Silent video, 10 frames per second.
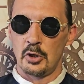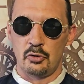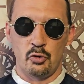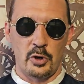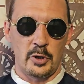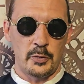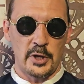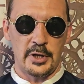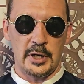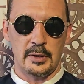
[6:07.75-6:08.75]
drawing the
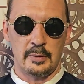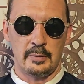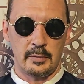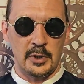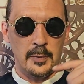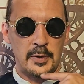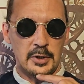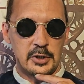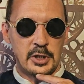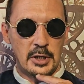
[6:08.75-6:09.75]
breath in, keeping the
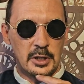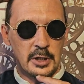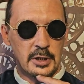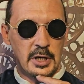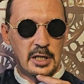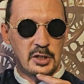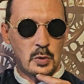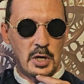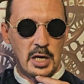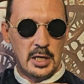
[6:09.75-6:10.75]
chin and the head
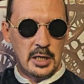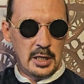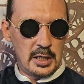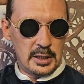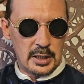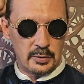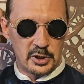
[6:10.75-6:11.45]
square, down the